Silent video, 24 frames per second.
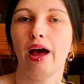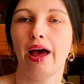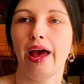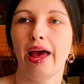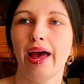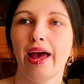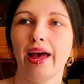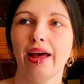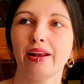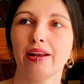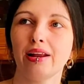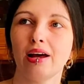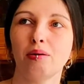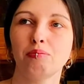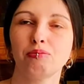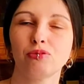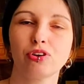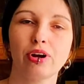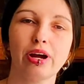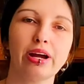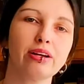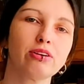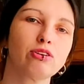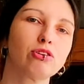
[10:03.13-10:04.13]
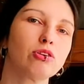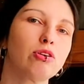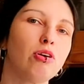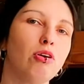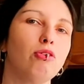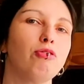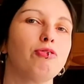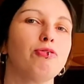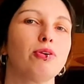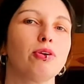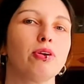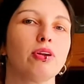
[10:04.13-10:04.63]
And I'm trying to
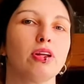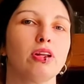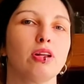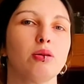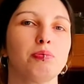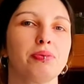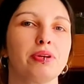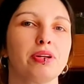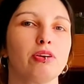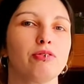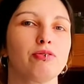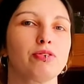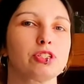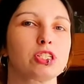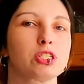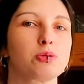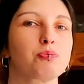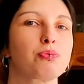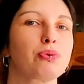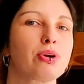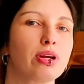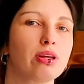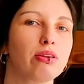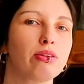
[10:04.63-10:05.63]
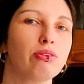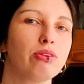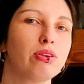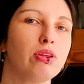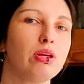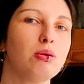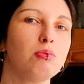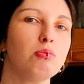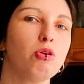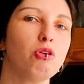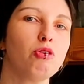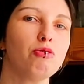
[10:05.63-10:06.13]
go for a little bit of a spring
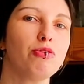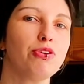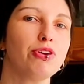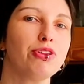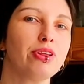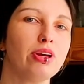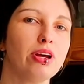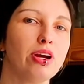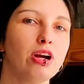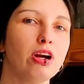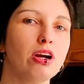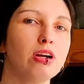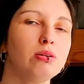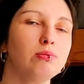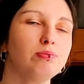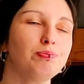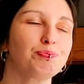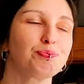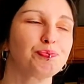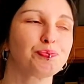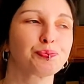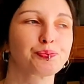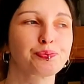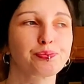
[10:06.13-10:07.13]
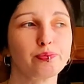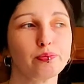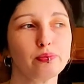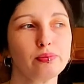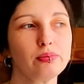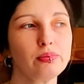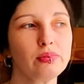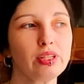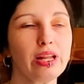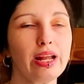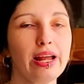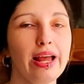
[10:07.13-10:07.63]
theme over there.
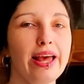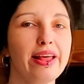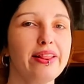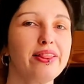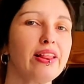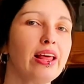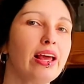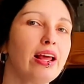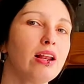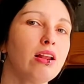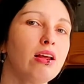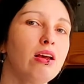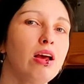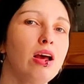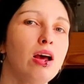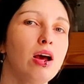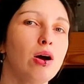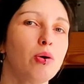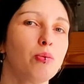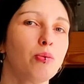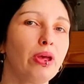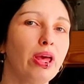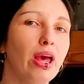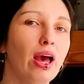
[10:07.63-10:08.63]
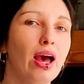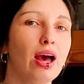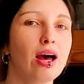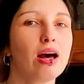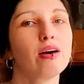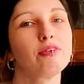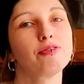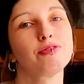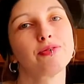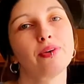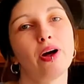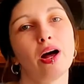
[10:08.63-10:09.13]
And then we
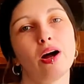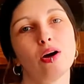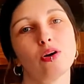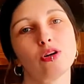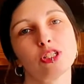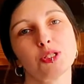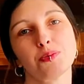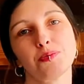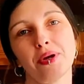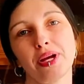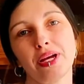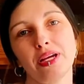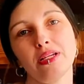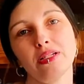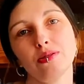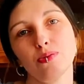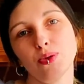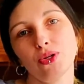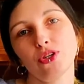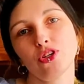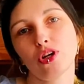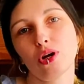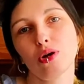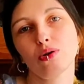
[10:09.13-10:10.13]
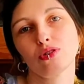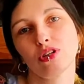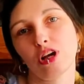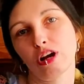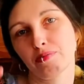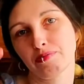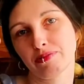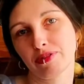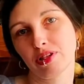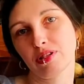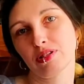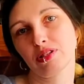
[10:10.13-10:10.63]
have our space which goes
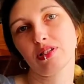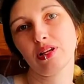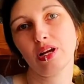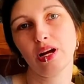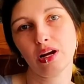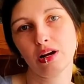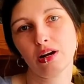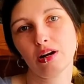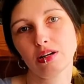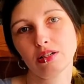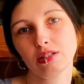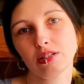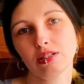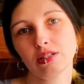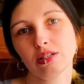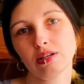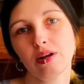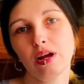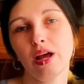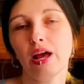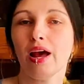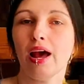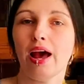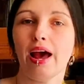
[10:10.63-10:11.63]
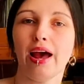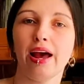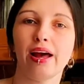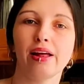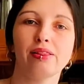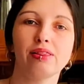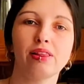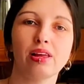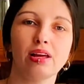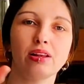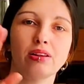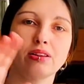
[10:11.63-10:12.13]
up the stairs.
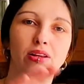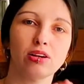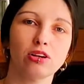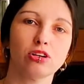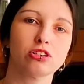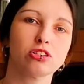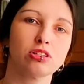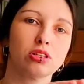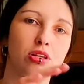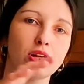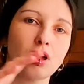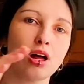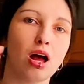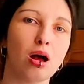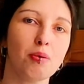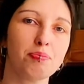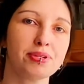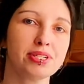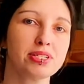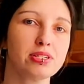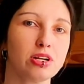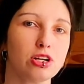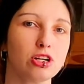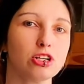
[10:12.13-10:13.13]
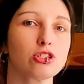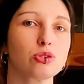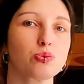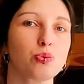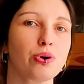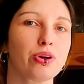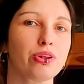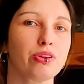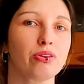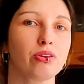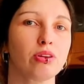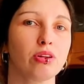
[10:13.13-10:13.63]
And then there's the upstairs
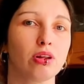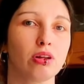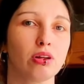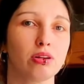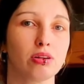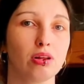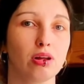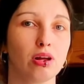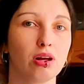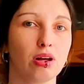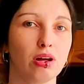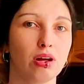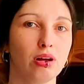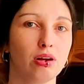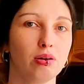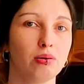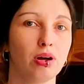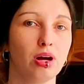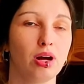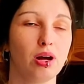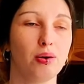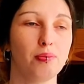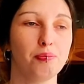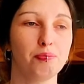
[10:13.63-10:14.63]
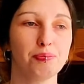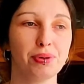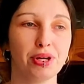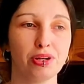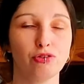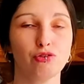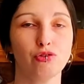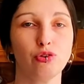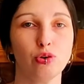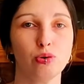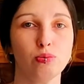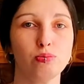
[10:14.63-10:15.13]
with the
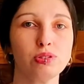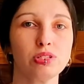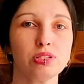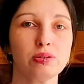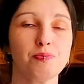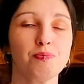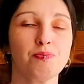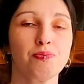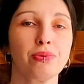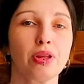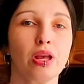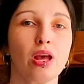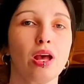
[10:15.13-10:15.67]
bedrooms.